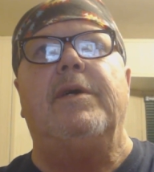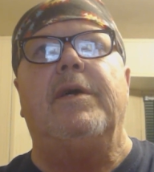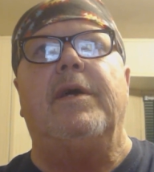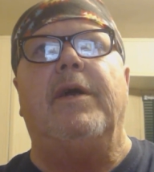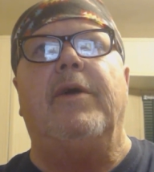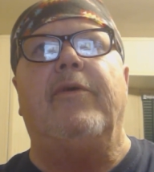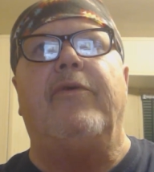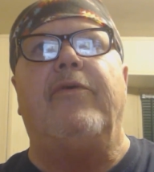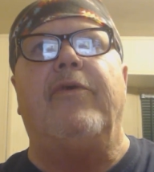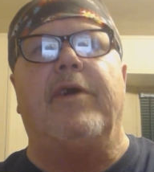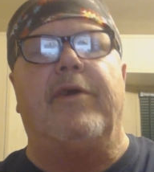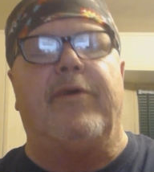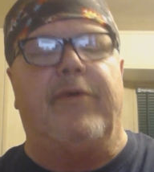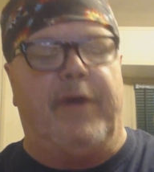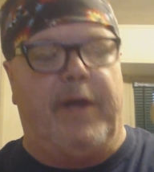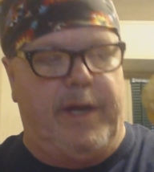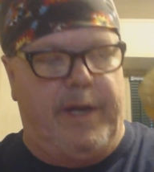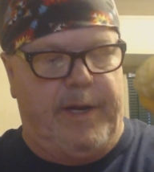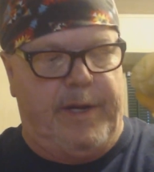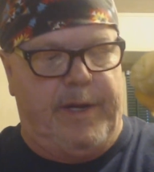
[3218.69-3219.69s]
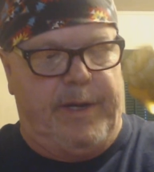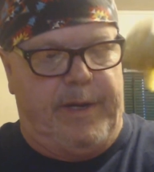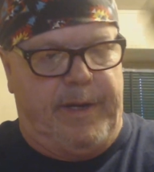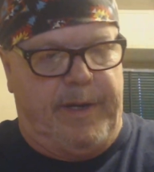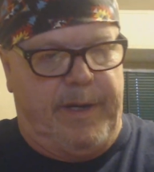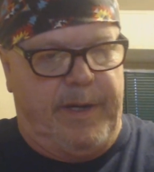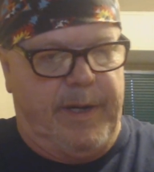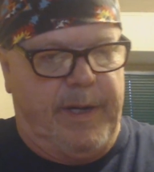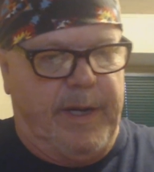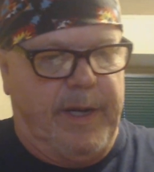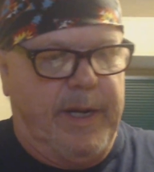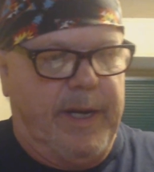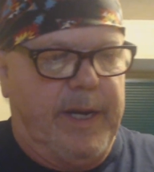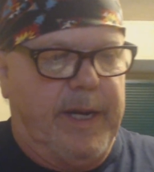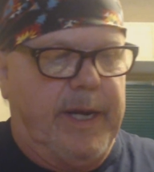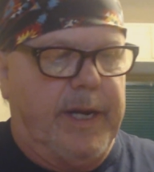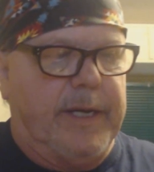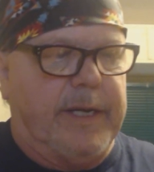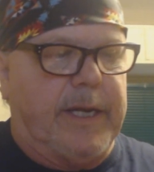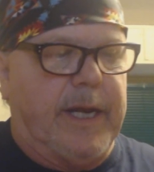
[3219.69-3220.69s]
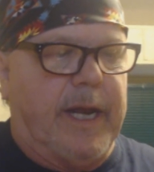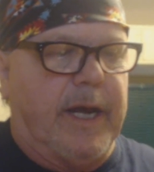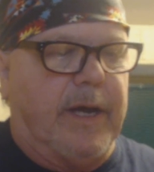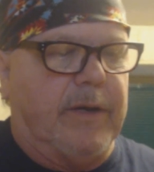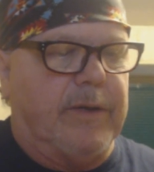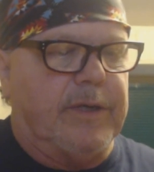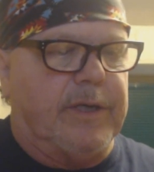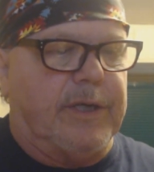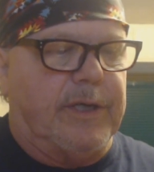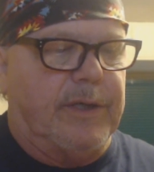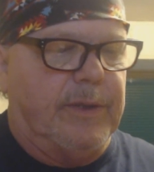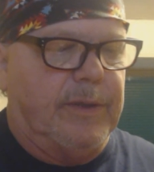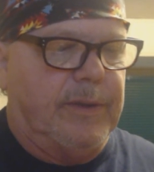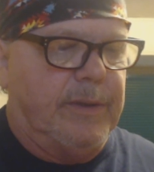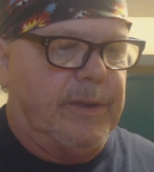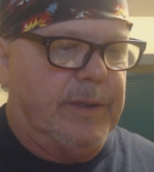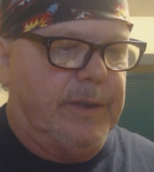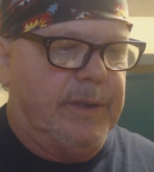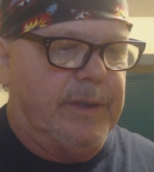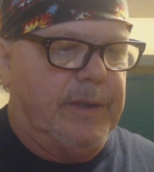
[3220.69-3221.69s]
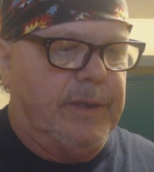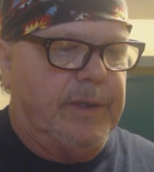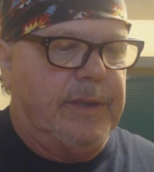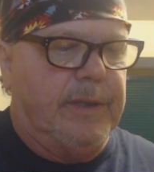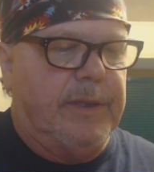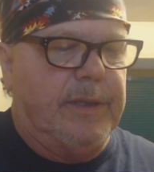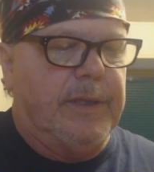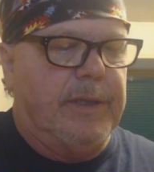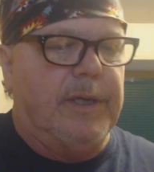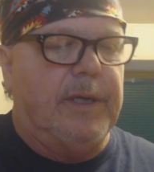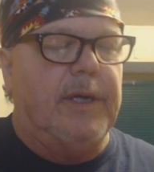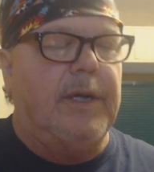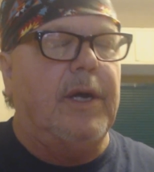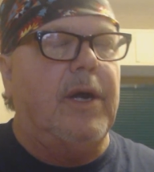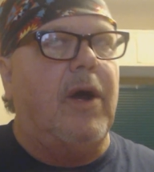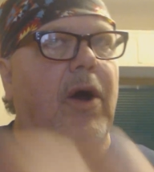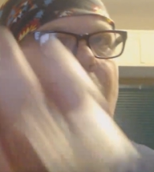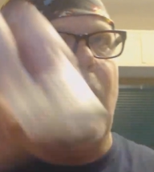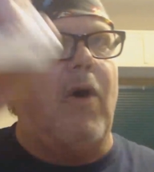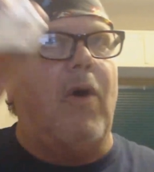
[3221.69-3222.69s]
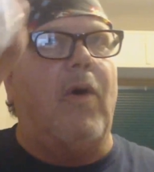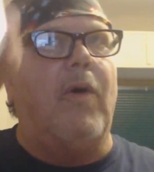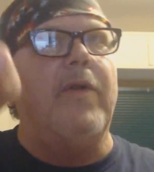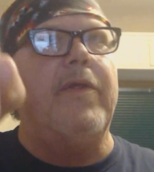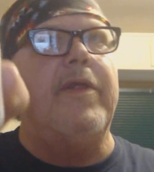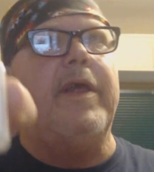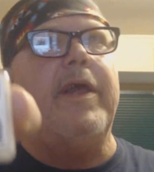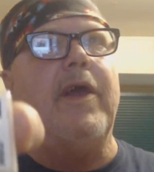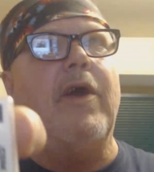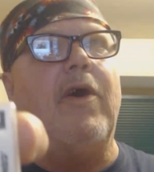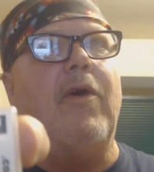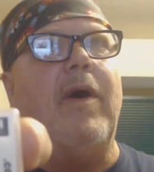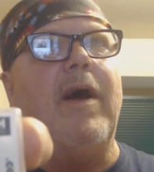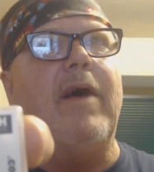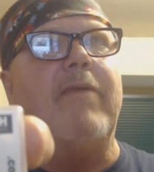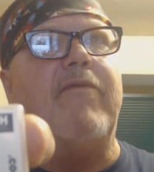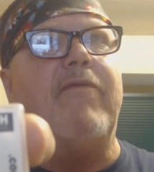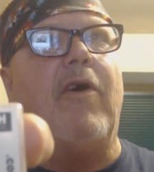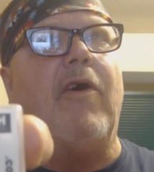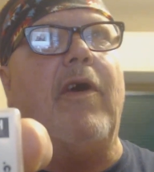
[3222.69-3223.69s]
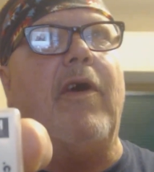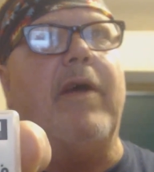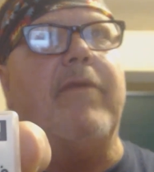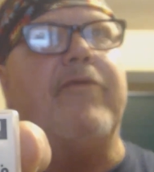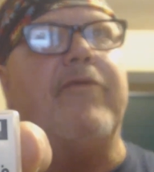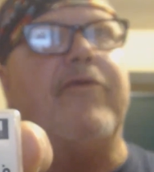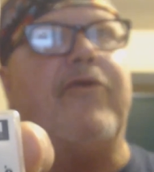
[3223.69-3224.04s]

there's 60. It tells you on the OFRF